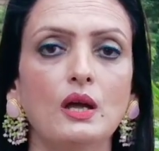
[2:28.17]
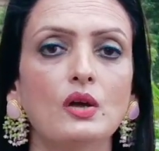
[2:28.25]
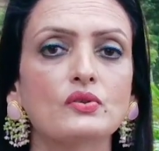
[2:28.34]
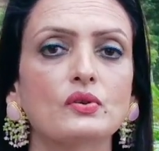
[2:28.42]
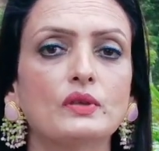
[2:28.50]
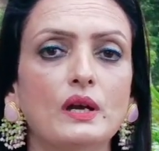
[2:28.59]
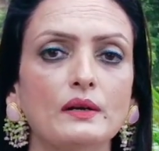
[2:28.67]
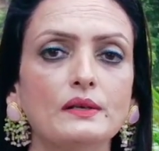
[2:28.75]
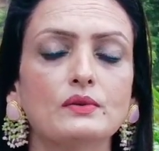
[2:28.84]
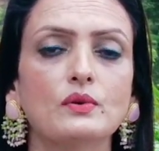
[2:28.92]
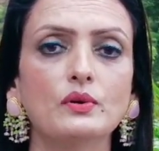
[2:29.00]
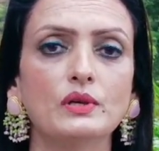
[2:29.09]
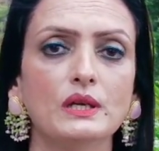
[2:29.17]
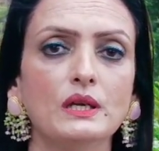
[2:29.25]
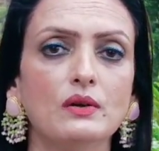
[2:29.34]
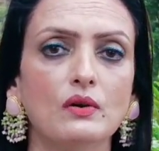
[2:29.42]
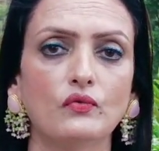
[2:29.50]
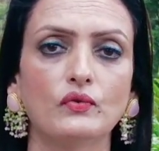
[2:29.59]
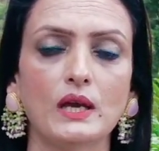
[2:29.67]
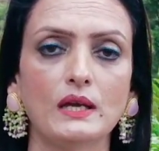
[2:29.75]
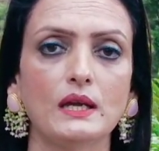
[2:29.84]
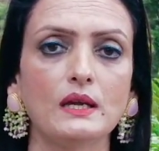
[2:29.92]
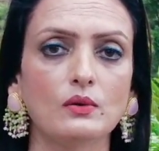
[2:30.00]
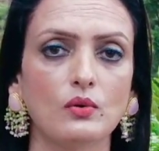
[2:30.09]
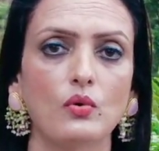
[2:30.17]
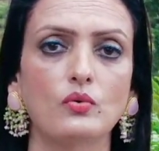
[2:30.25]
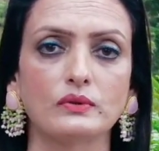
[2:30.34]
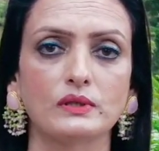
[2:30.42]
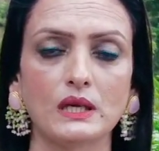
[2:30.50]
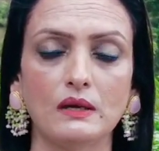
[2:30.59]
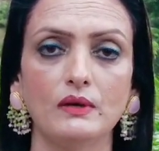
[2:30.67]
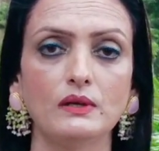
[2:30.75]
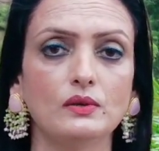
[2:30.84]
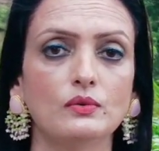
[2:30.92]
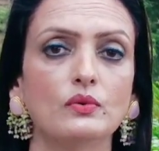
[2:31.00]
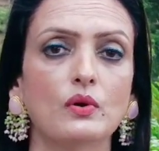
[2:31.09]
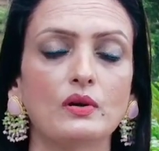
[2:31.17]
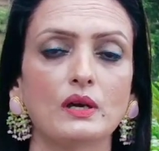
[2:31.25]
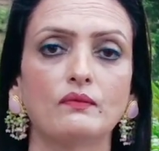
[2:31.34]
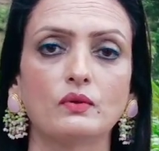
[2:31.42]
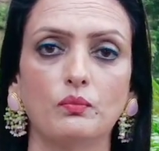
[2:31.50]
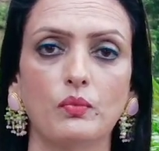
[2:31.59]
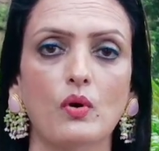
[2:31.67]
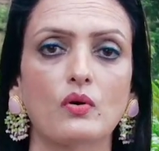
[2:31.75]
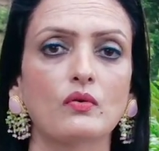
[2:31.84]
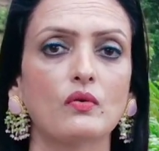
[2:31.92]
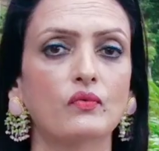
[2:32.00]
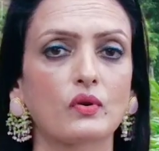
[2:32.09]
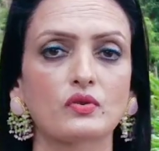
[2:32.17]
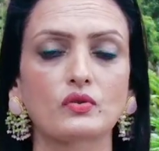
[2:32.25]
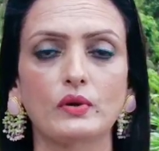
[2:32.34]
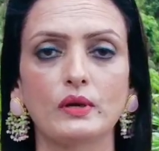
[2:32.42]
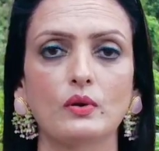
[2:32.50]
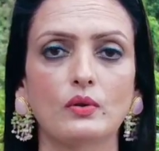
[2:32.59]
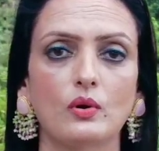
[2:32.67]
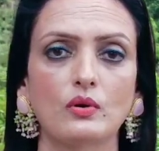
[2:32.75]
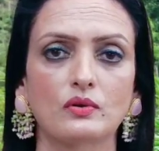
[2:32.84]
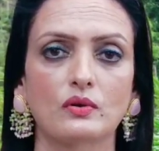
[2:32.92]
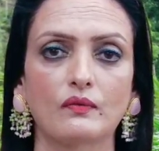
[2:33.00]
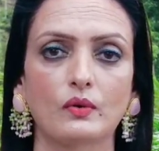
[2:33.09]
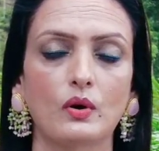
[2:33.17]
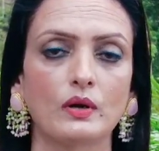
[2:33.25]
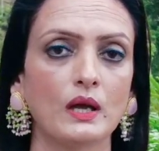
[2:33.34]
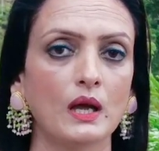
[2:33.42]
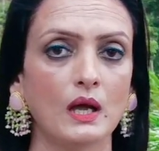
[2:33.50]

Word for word: So there is no need of taking loans. Even you do not have to borrow for sowing on the altar of God.